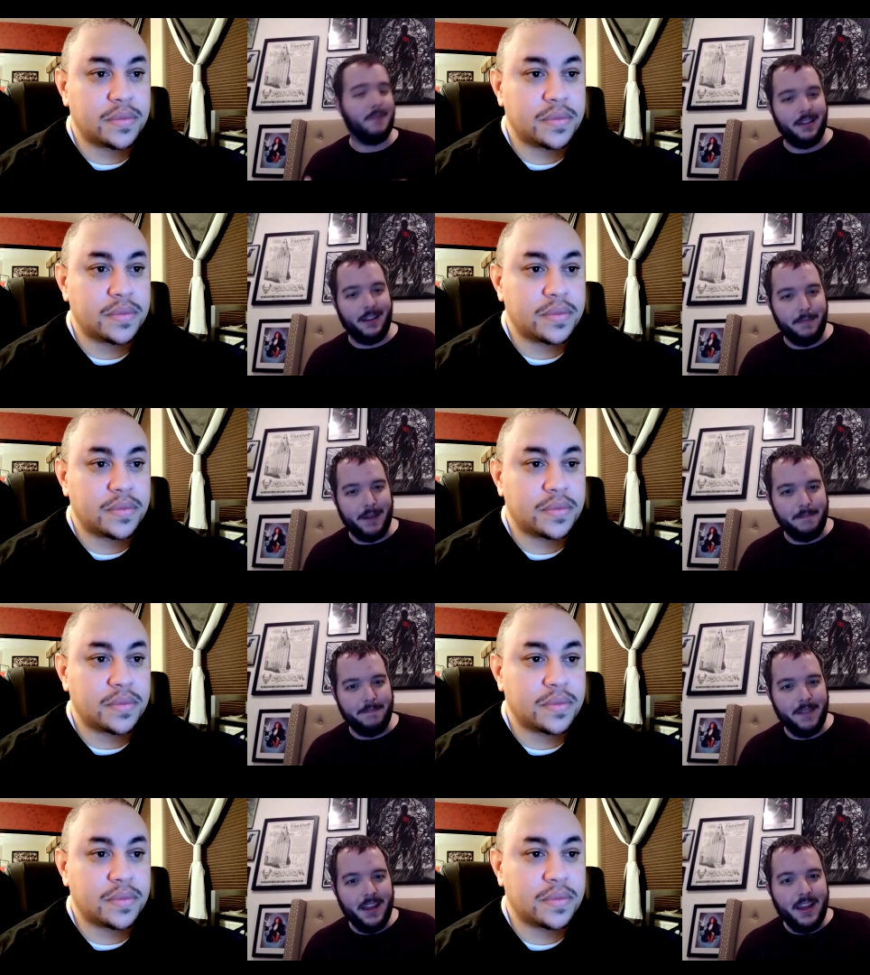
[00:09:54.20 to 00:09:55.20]
Speaker 1: from it a little
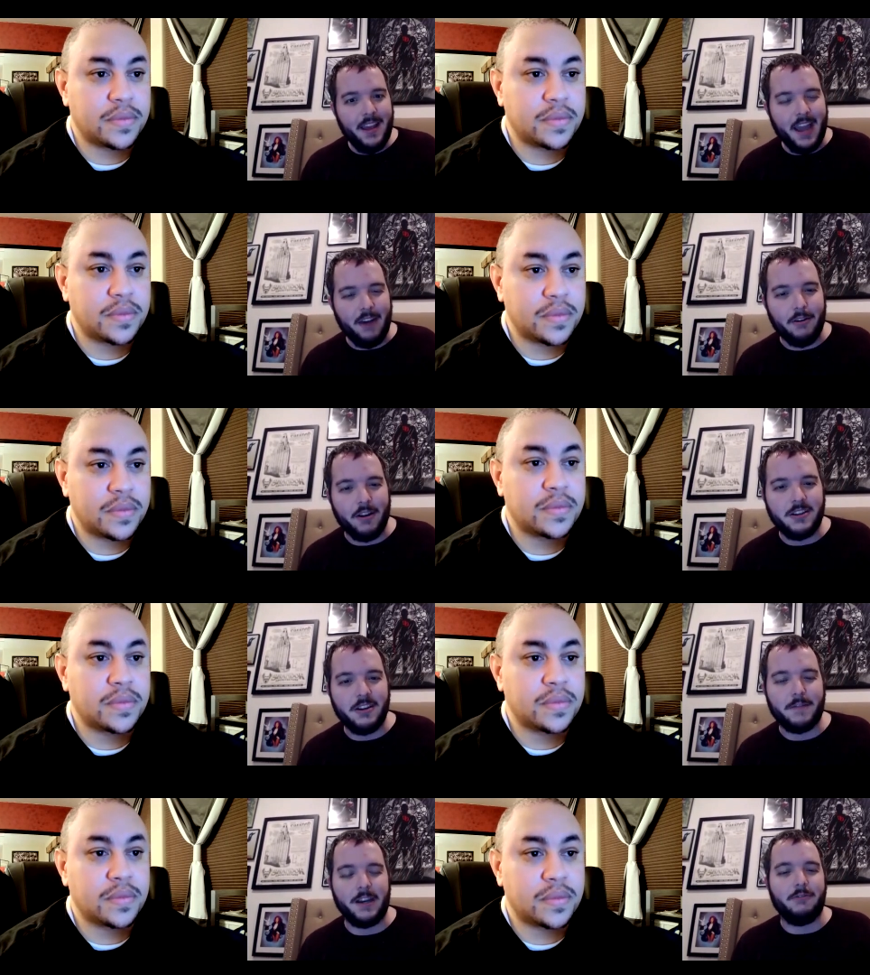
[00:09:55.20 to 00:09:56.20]
bit, in order to
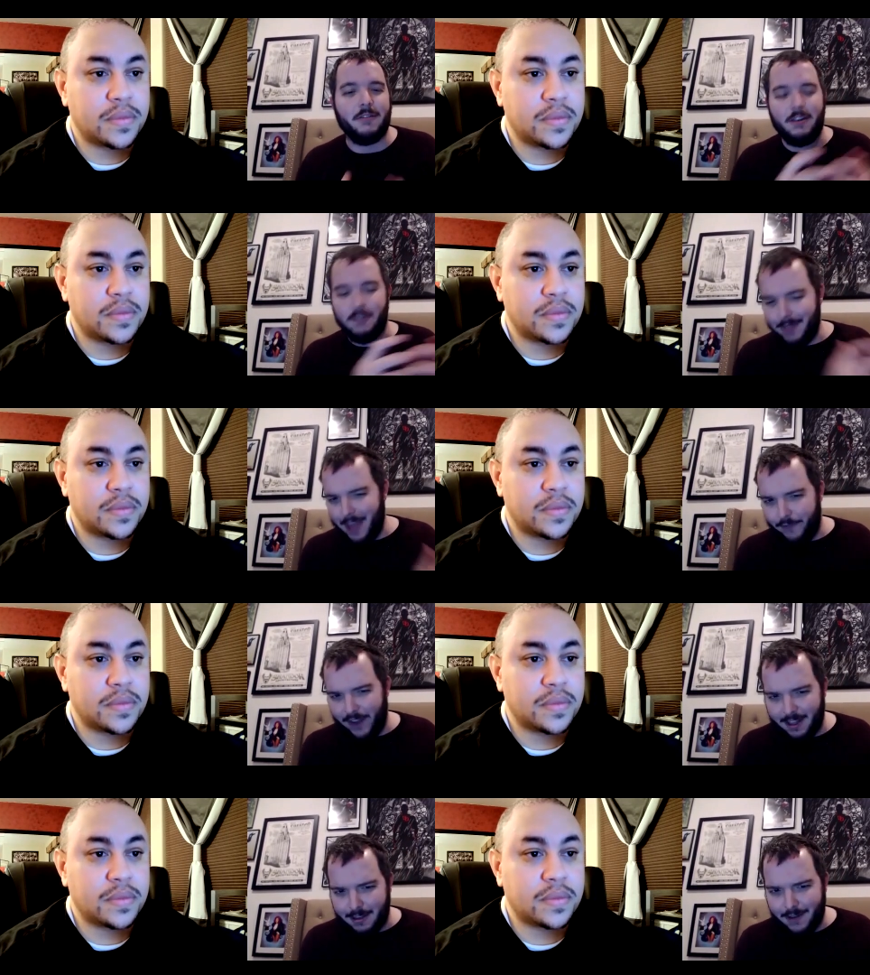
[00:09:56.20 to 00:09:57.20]
just contribute
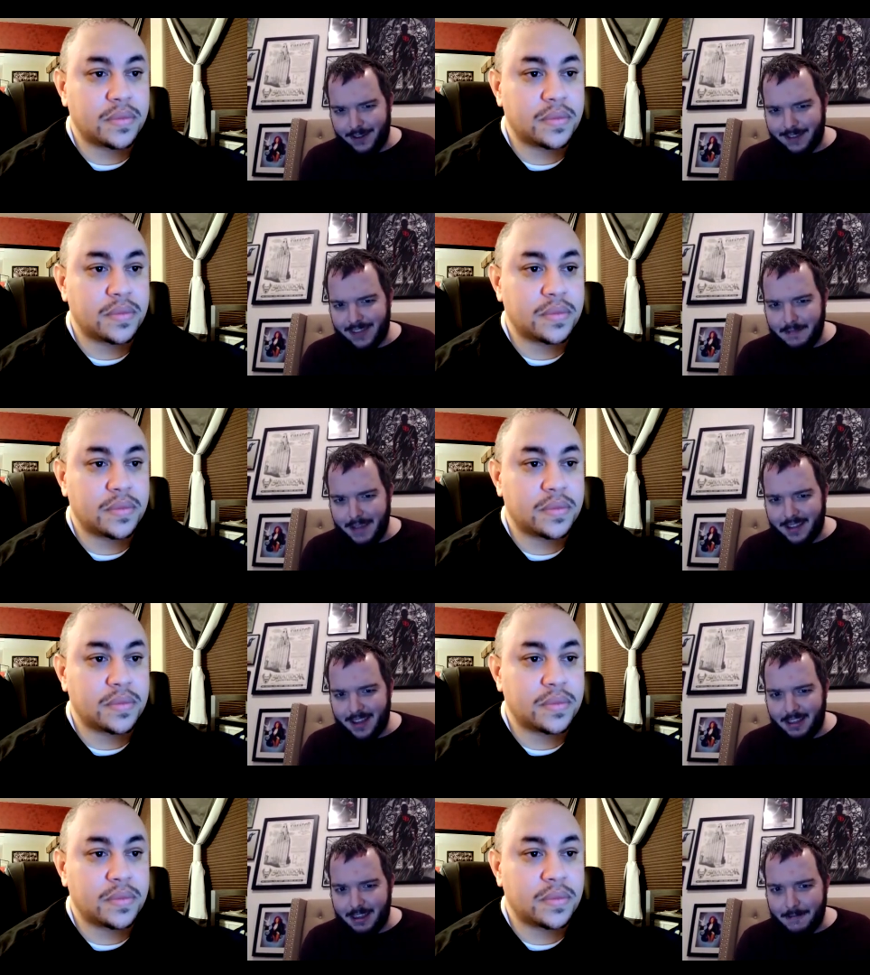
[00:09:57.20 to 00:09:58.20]
that fan service, if that
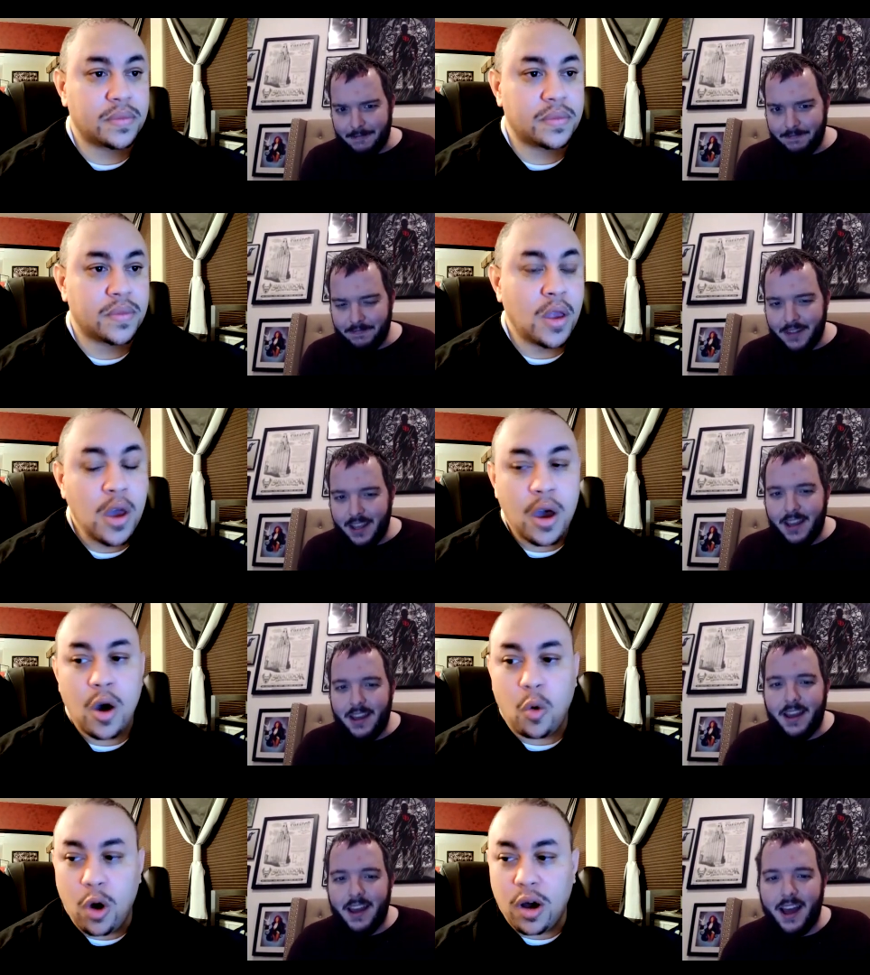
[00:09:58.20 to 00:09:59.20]
makes sense.
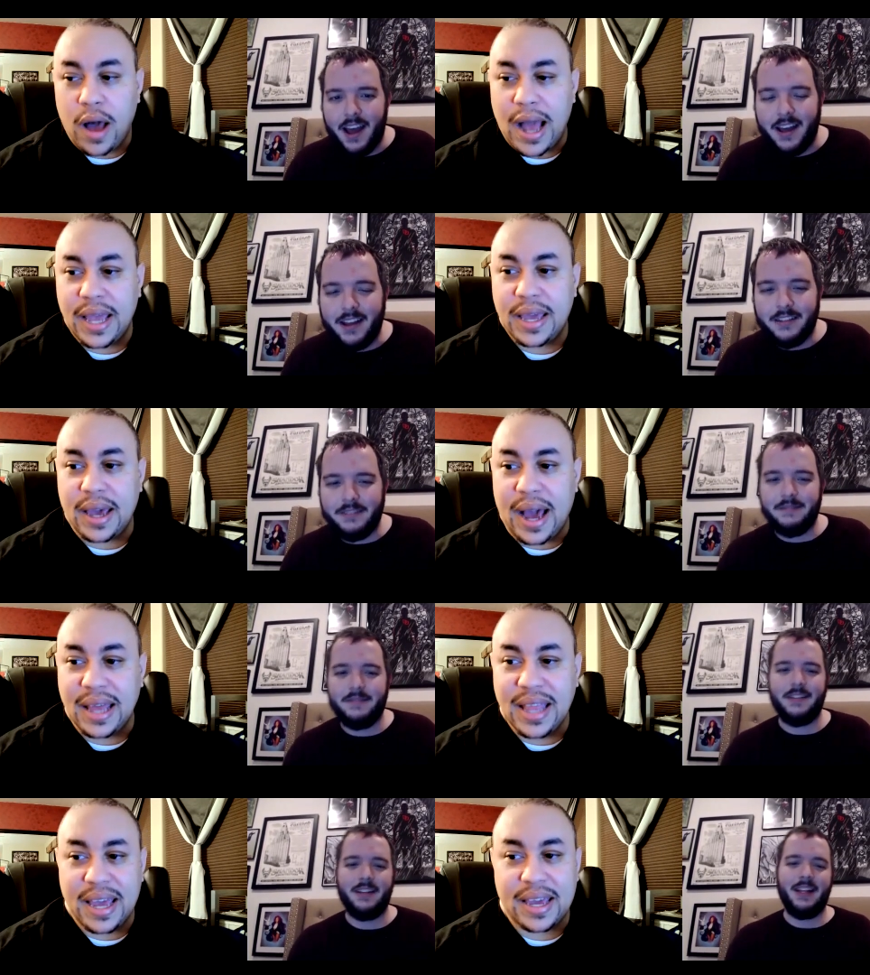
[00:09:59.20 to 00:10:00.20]
Well, I
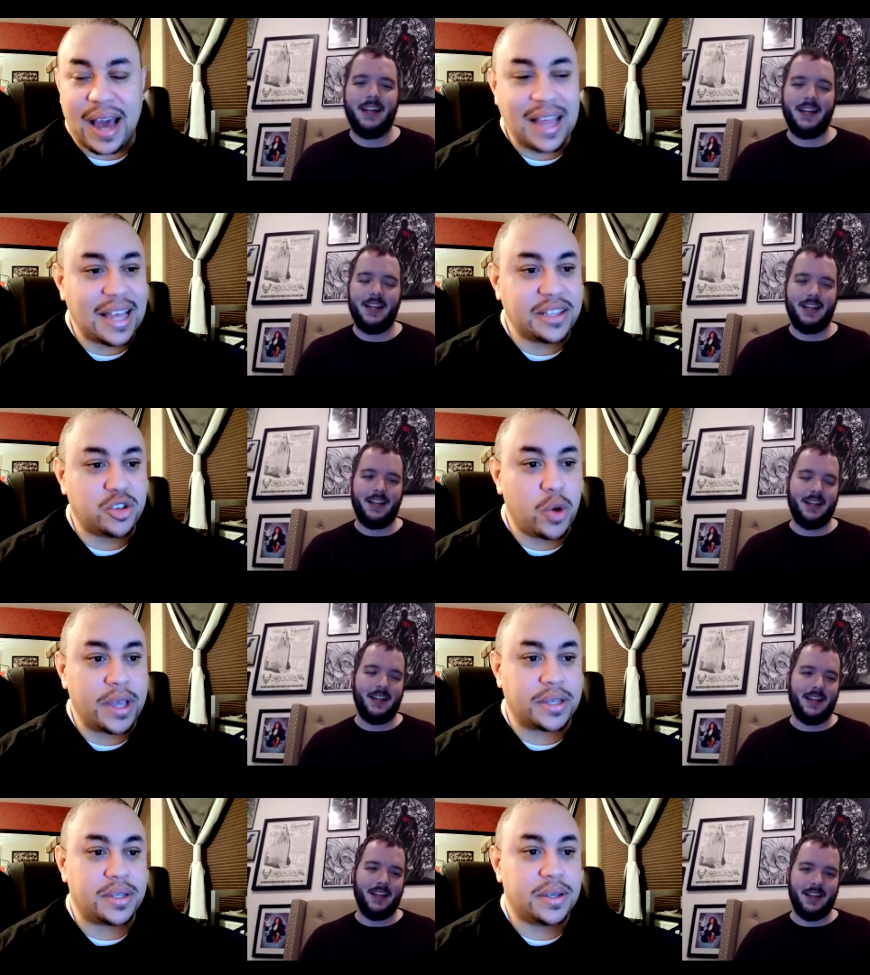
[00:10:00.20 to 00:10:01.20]
Speaker 2: like the
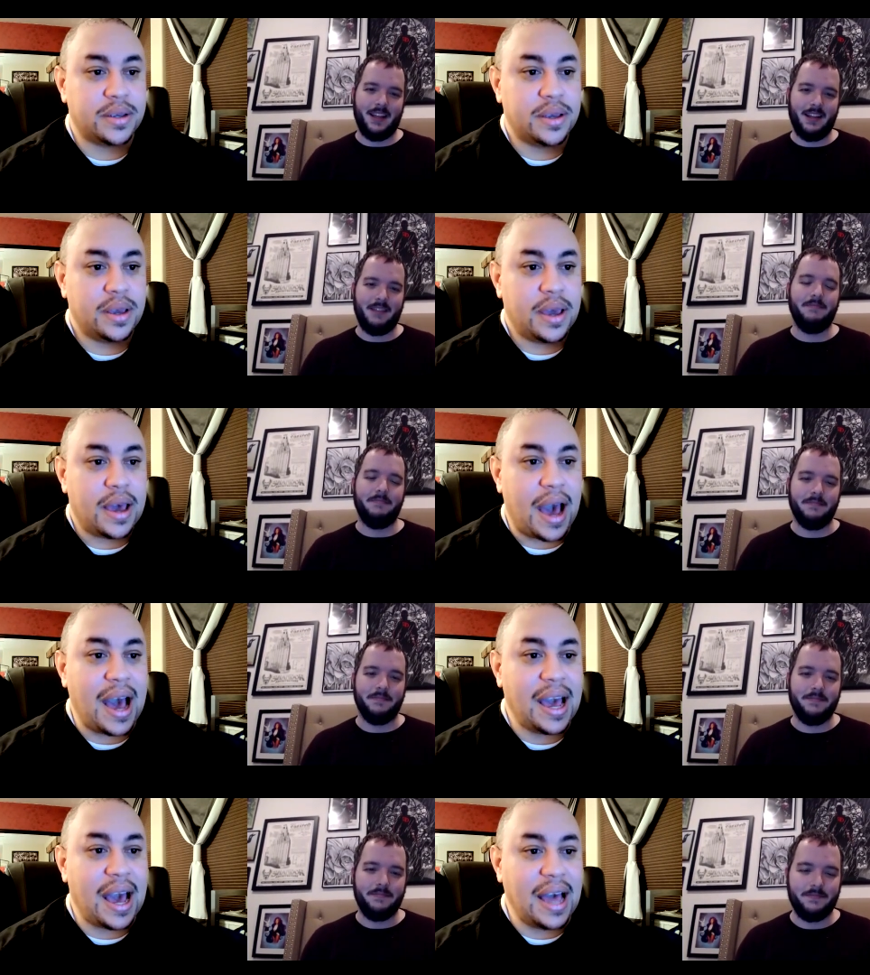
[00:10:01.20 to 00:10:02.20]
twist.
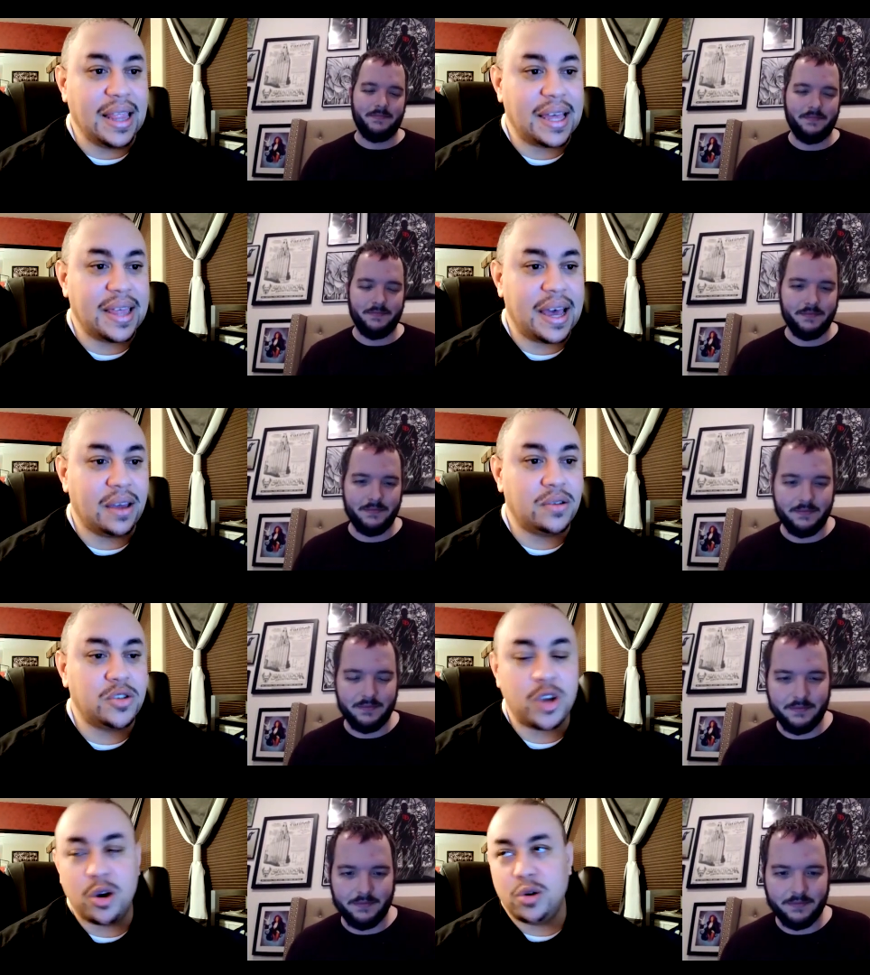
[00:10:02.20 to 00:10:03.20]
Speaker 1: Mm-hmm.
Speaker 2: I like that.
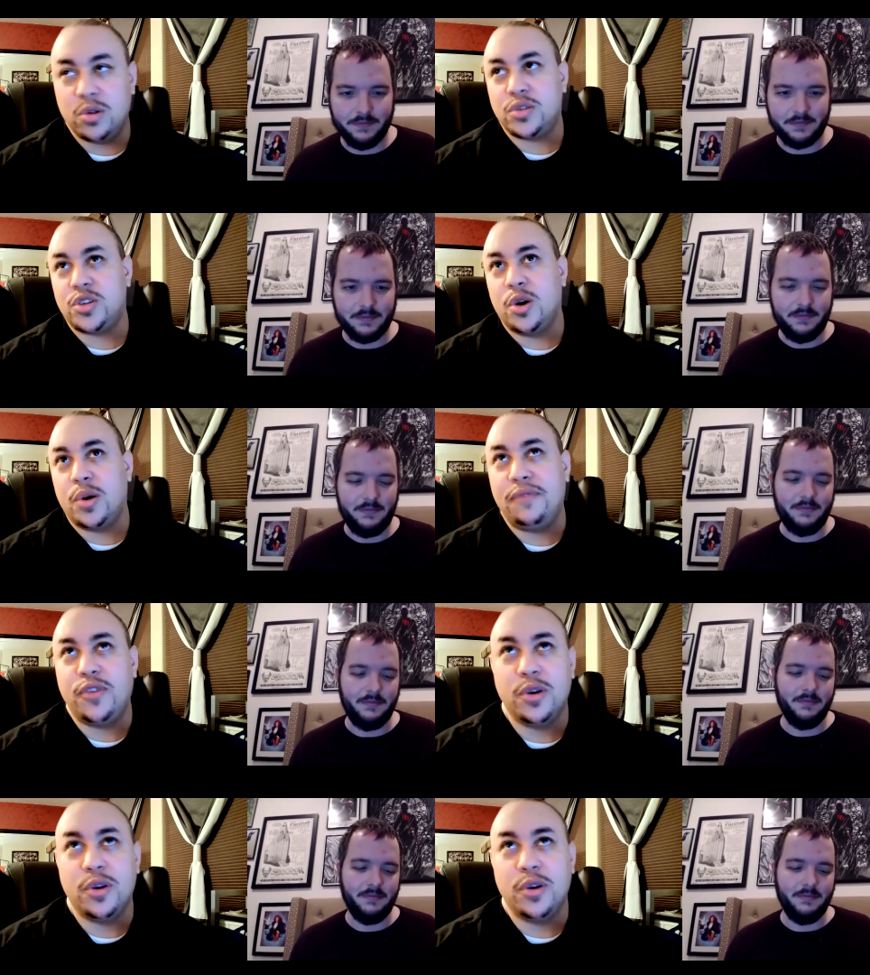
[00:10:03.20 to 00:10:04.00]
So if